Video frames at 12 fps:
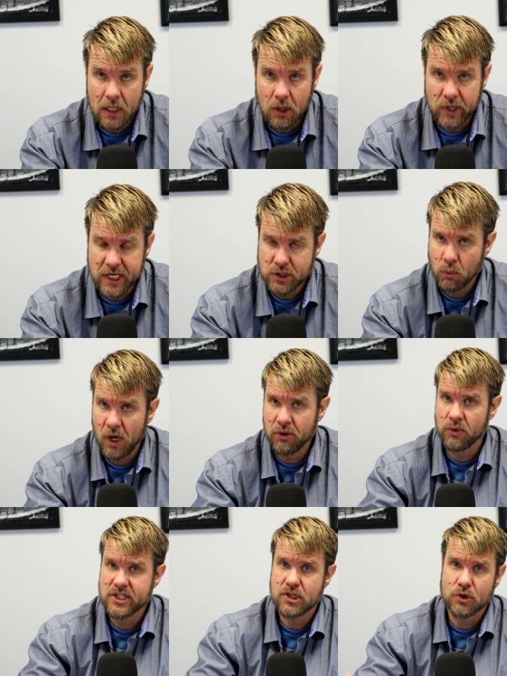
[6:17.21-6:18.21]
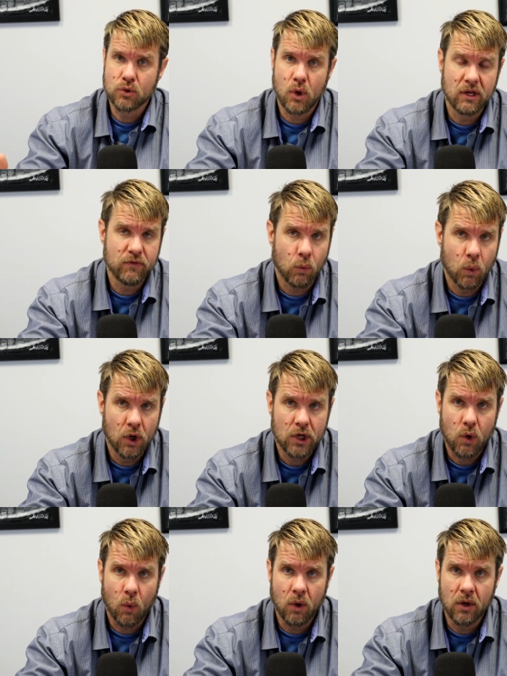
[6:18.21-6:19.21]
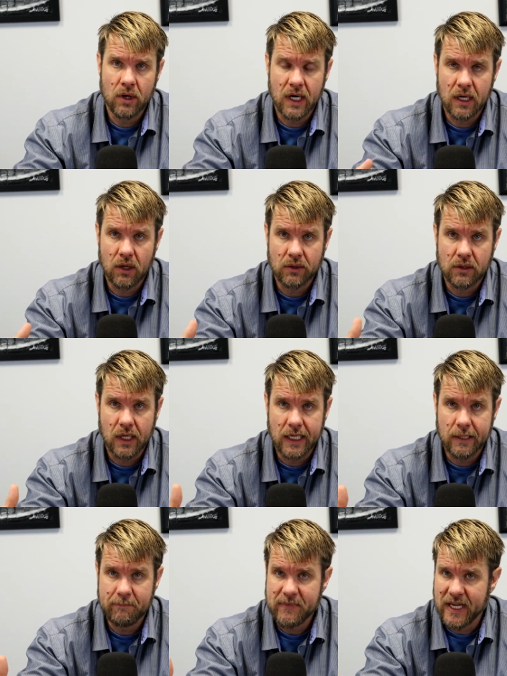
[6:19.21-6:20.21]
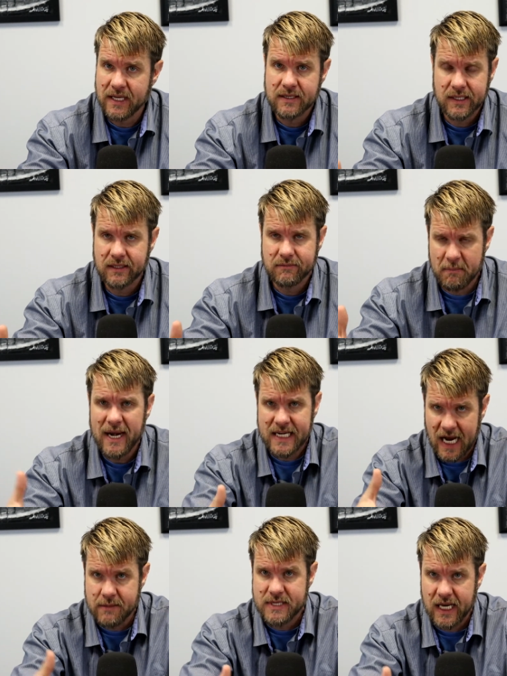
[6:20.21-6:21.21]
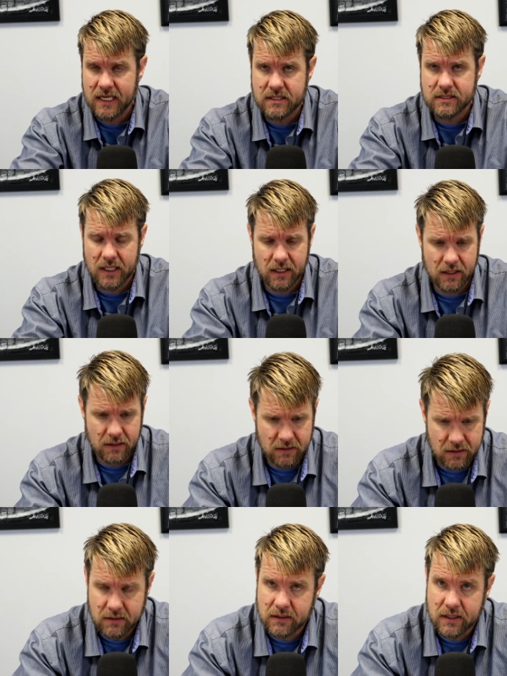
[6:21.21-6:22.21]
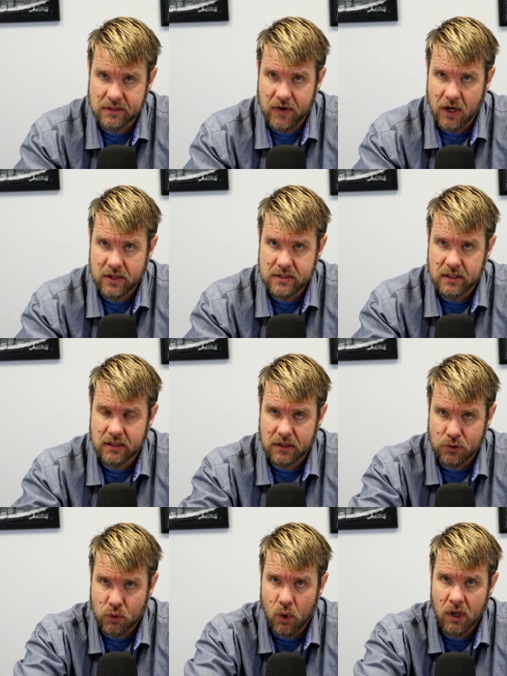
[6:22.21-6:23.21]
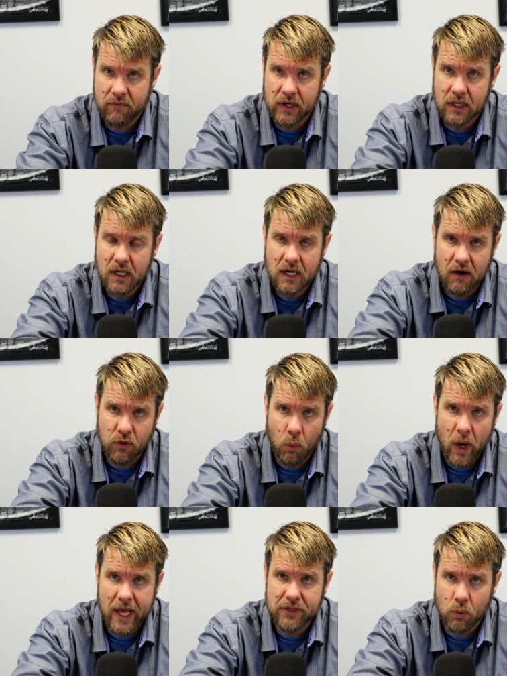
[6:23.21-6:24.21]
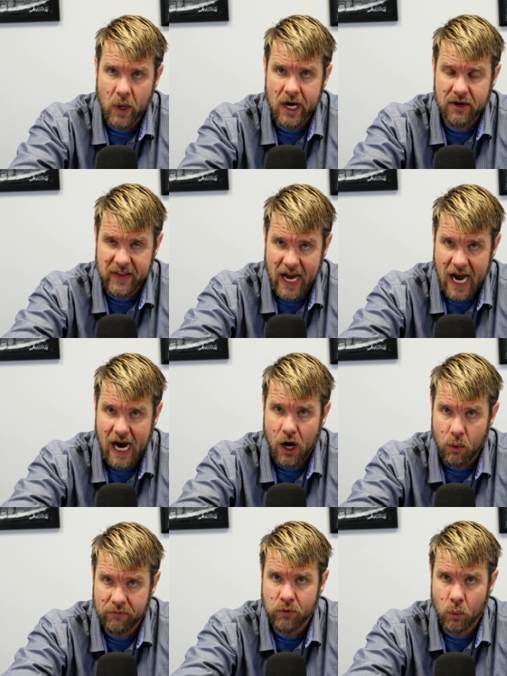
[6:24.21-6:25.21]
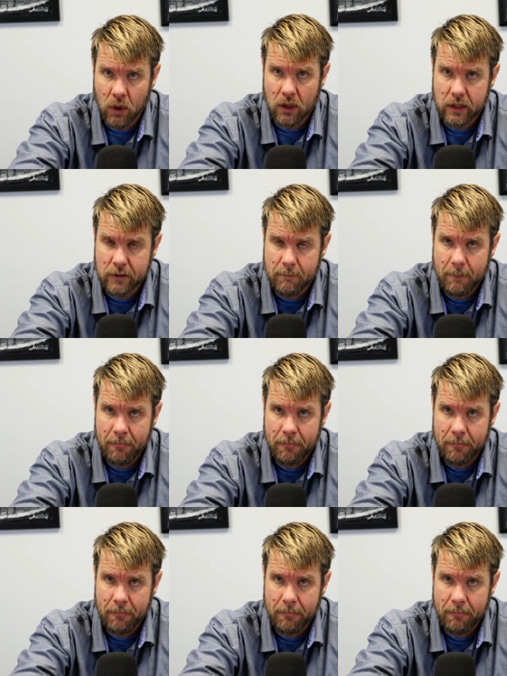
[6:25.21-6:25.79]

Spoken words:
Okay, so whether it's control of the work and many times that is as far as the control of the when, the where, and the how of the work.